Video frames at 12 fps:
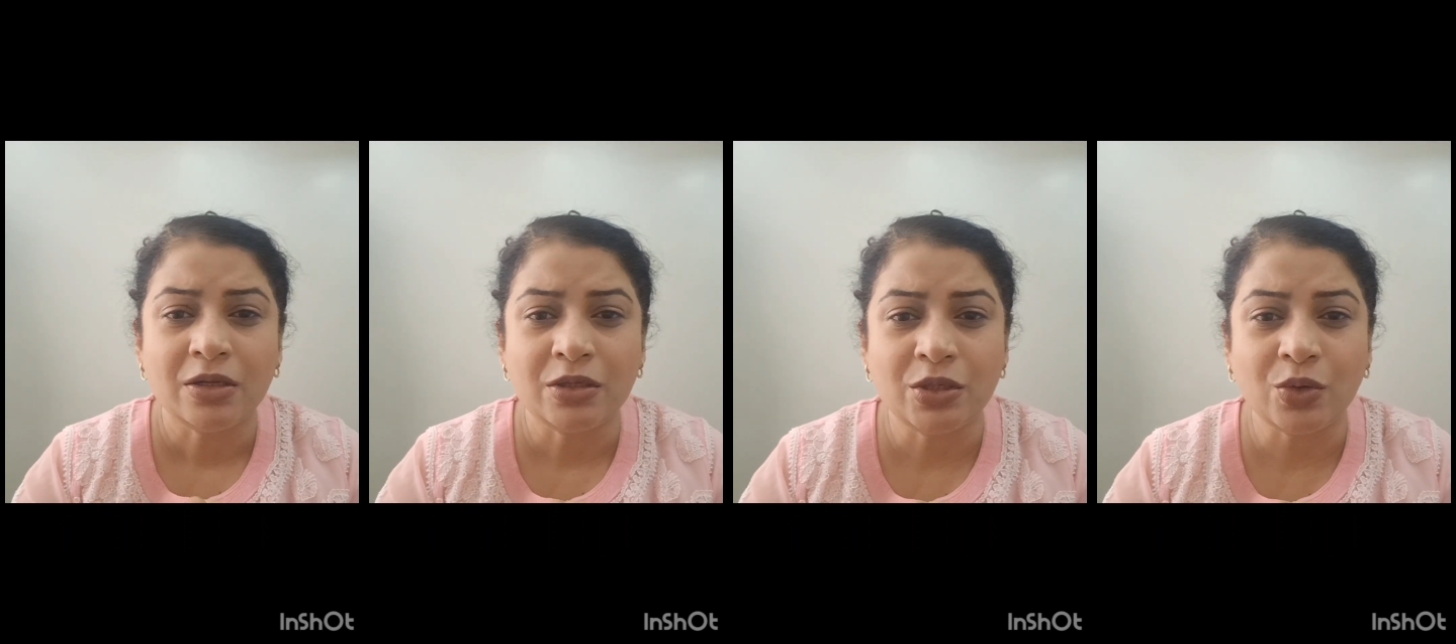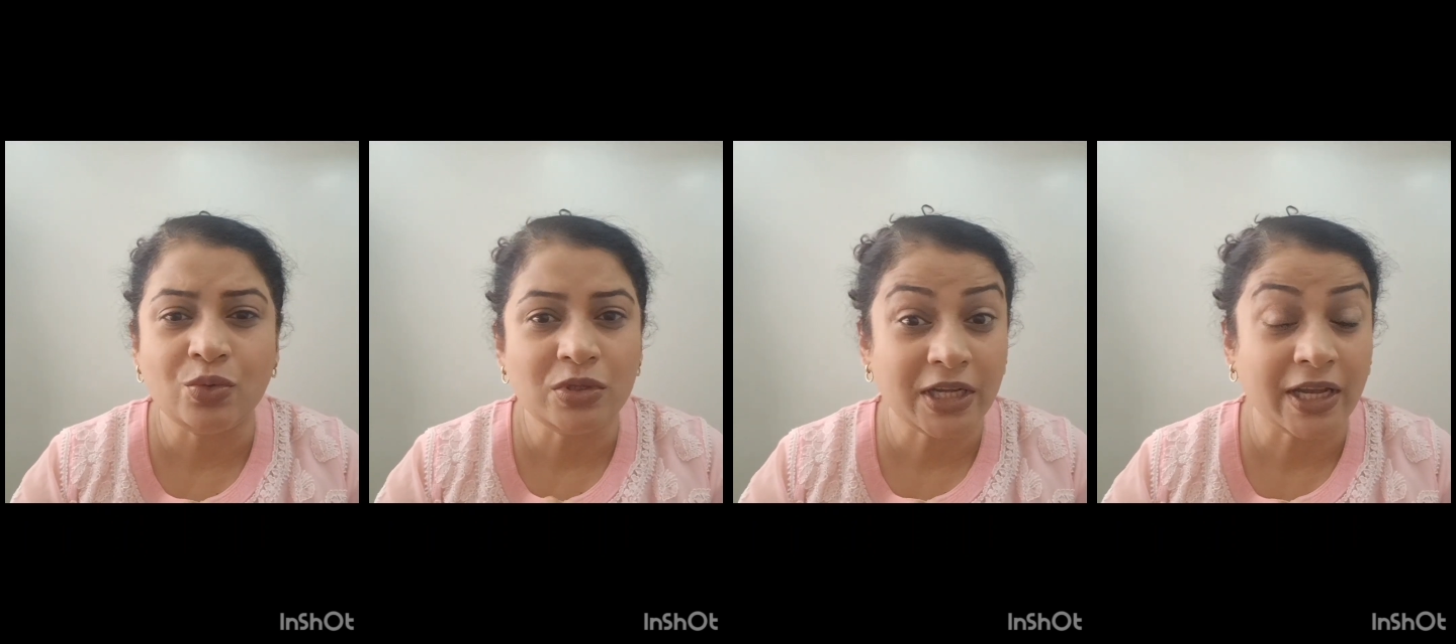
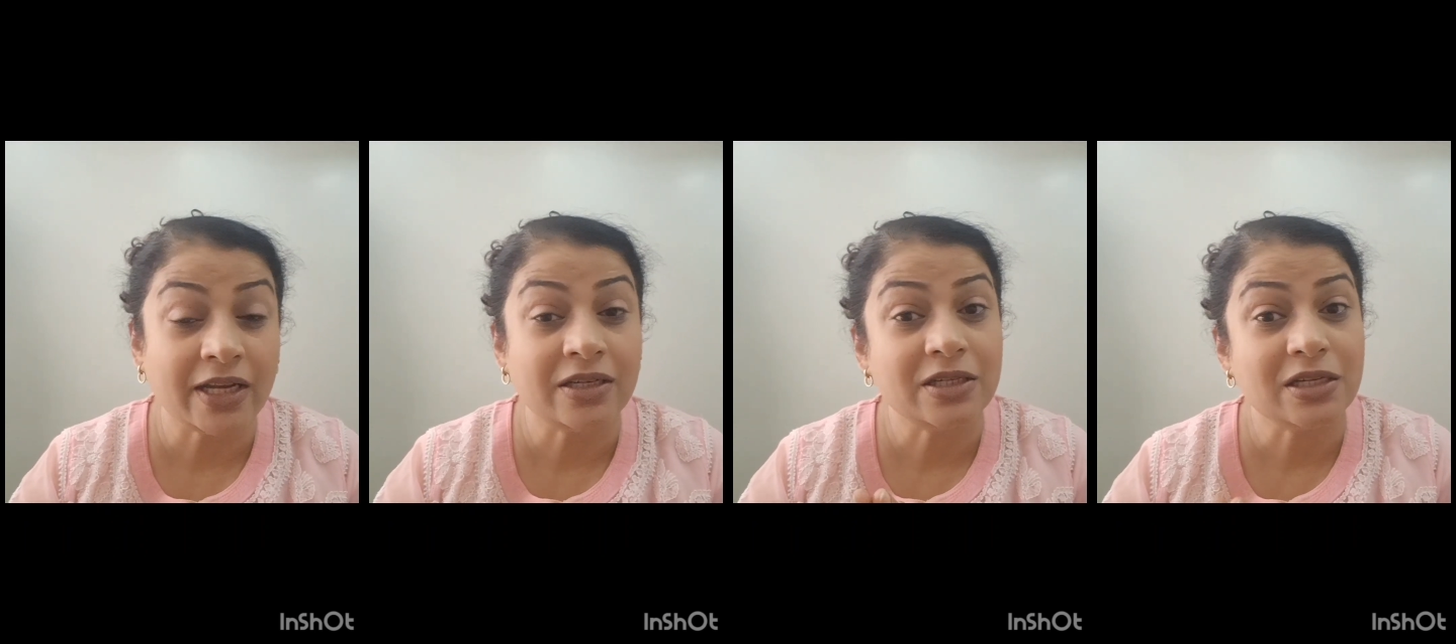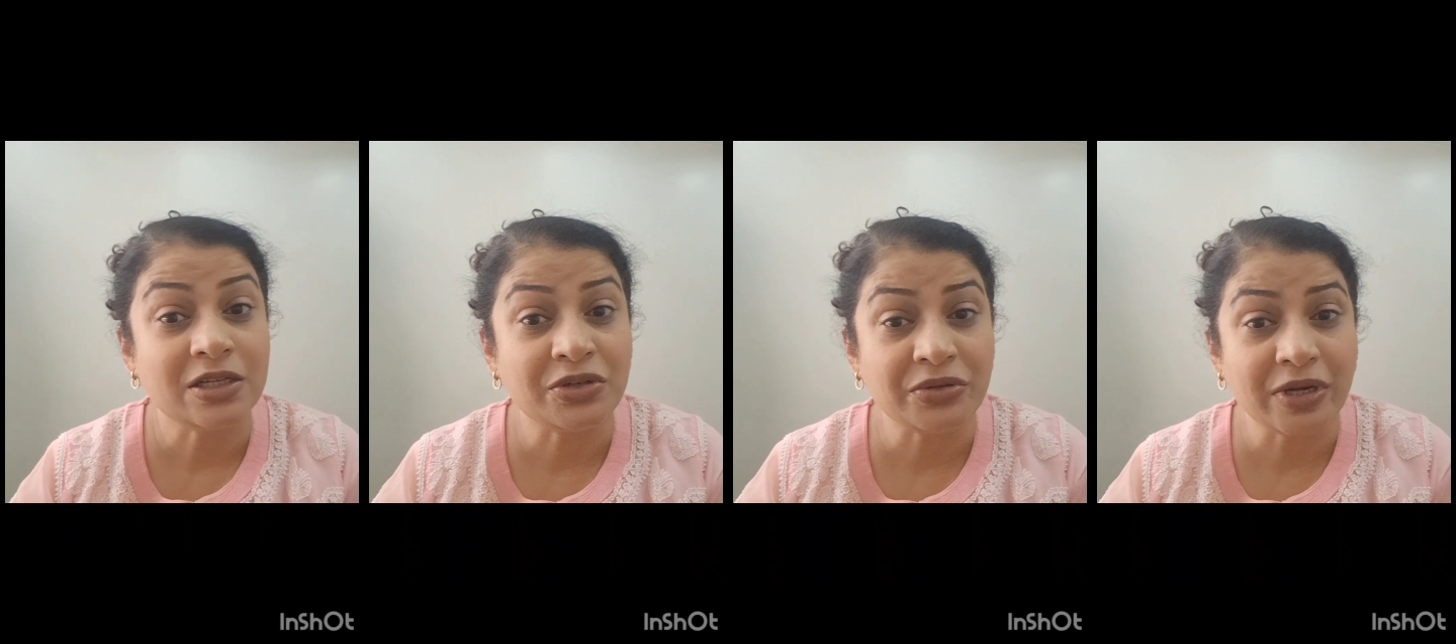don't get
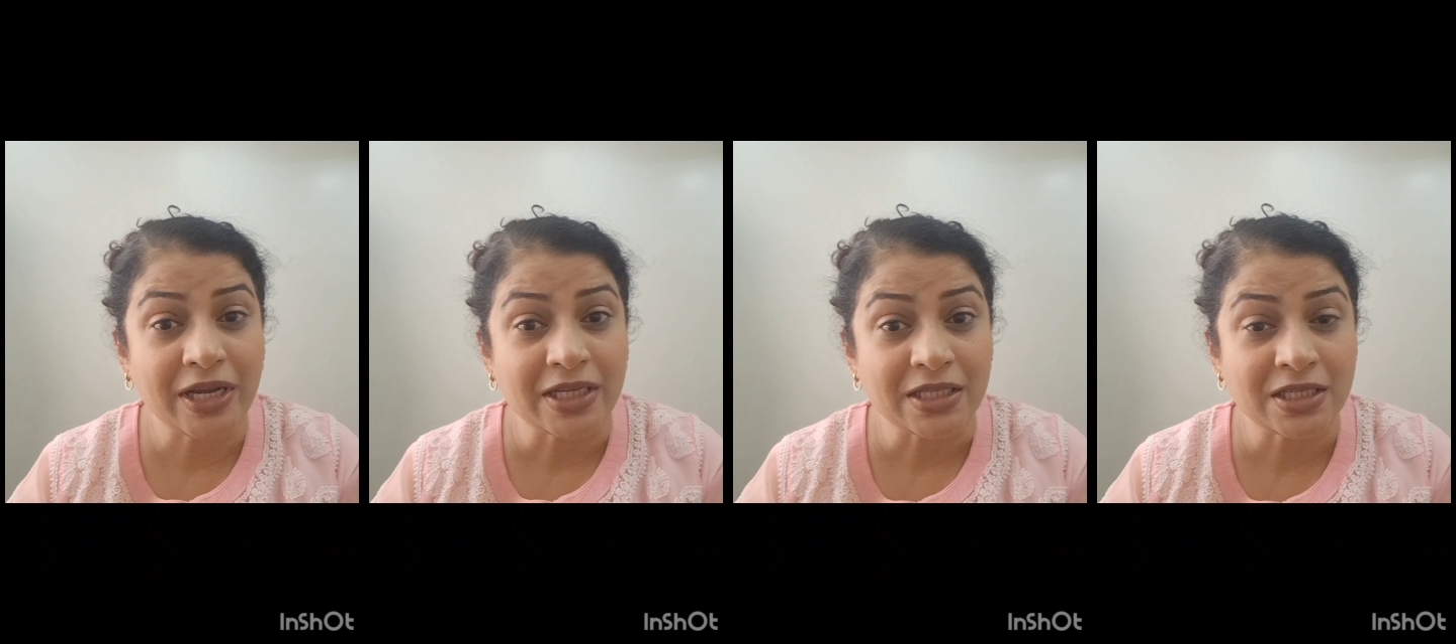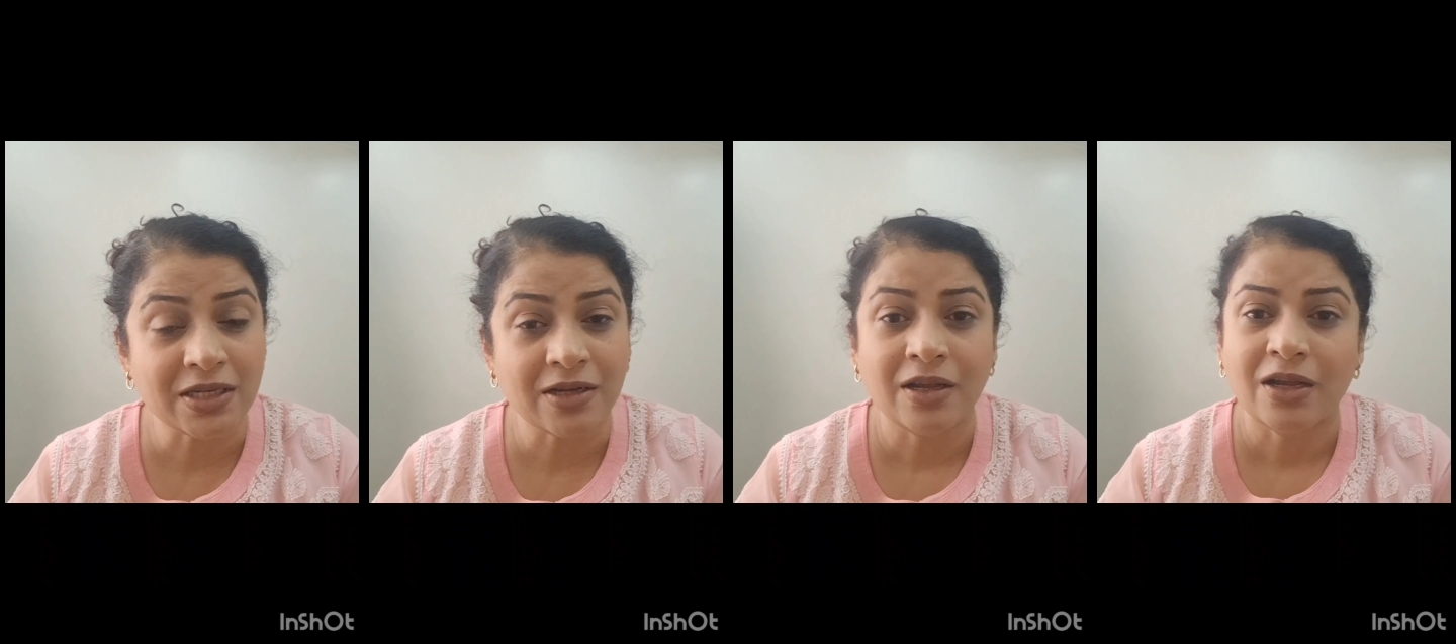
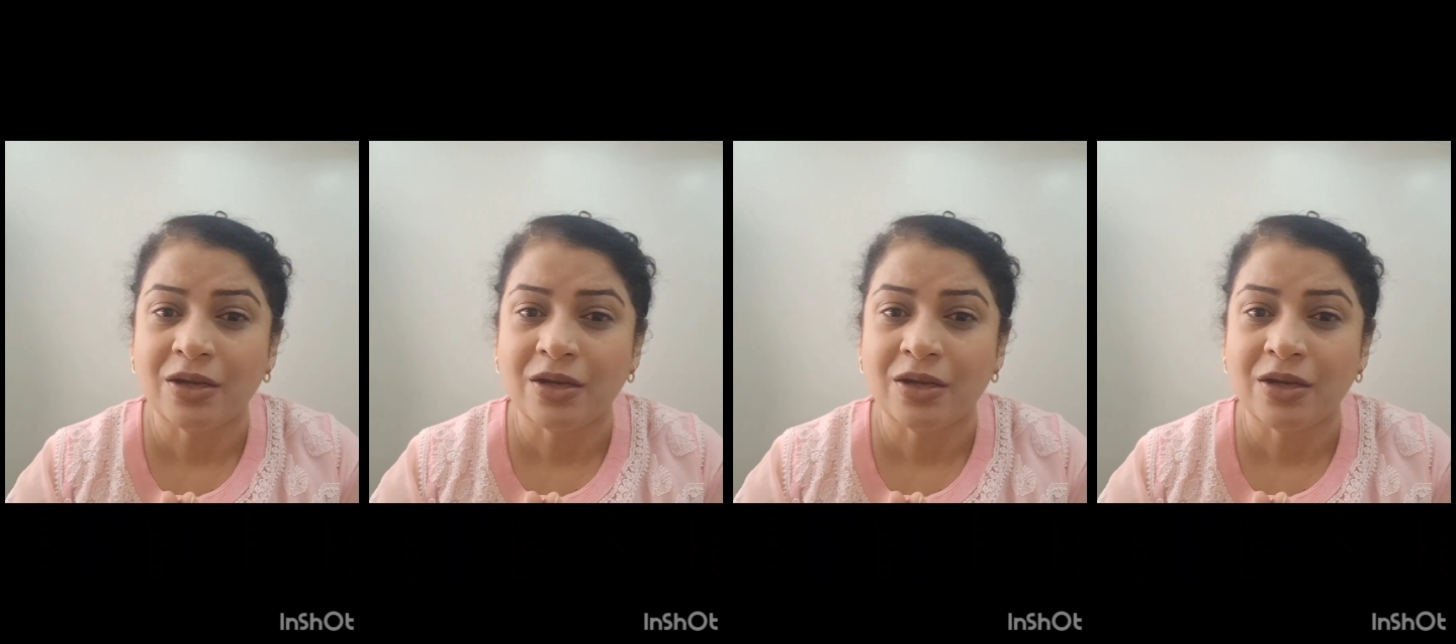addressed,